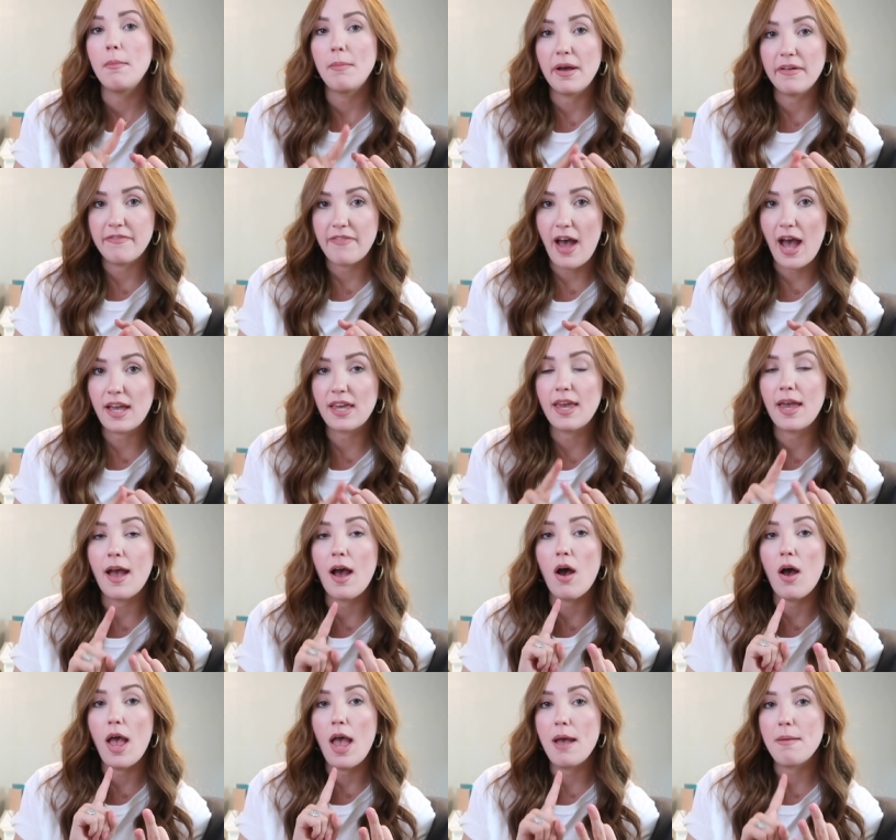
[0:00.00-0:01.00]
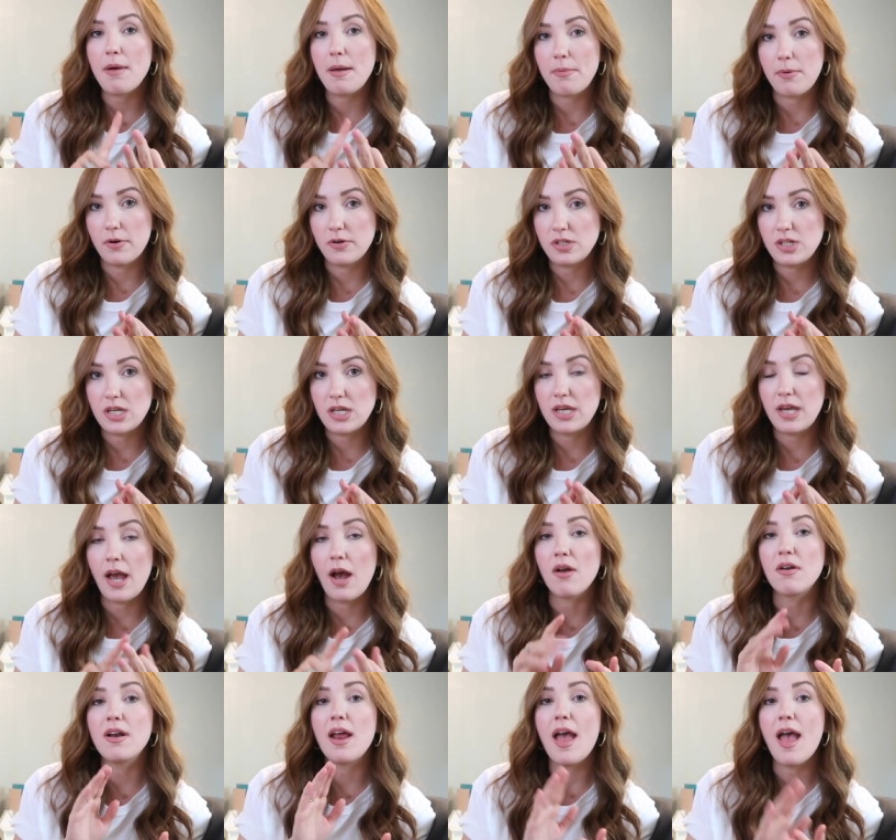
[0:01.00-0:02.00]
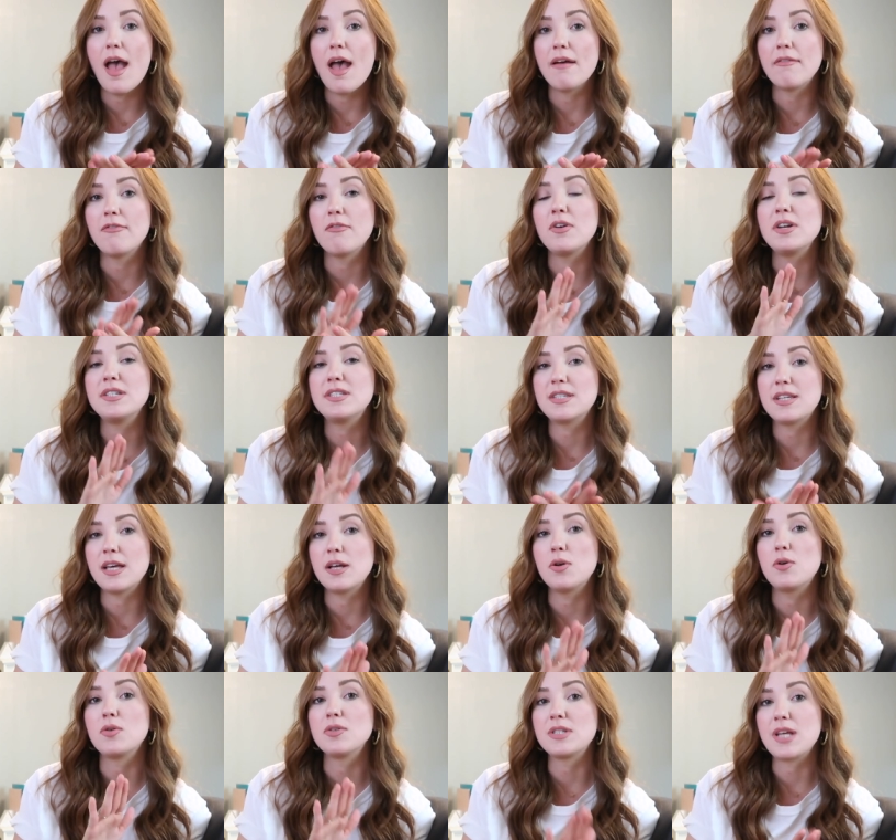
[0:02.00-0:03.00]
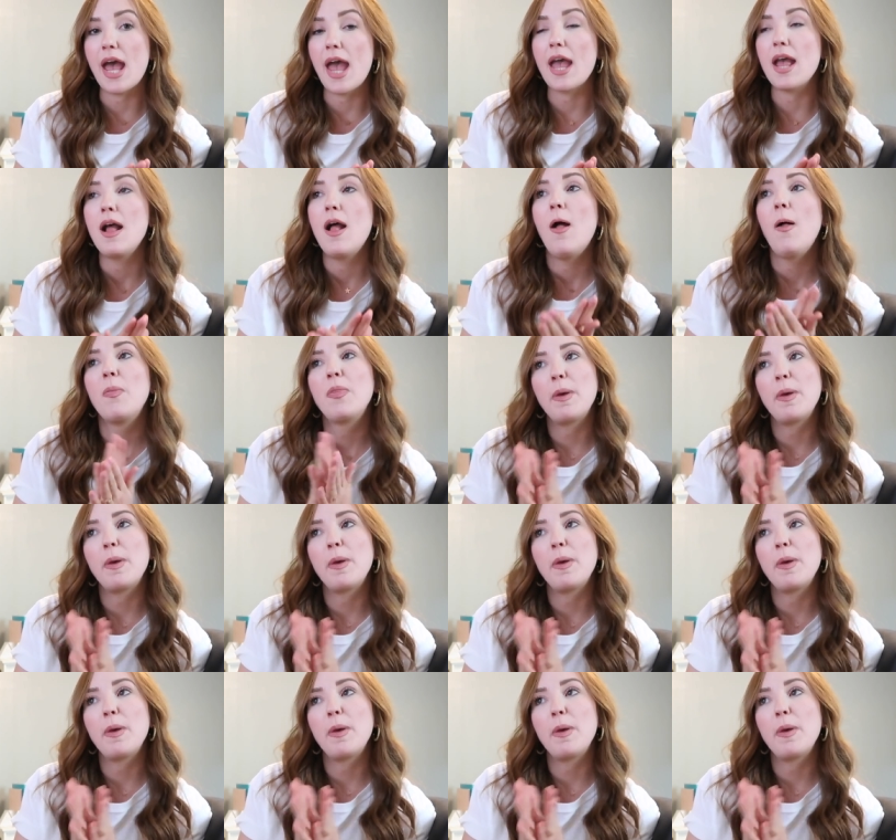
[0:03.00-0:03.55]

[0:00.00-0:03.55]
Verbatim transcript: my fat count, and my protein count every single day.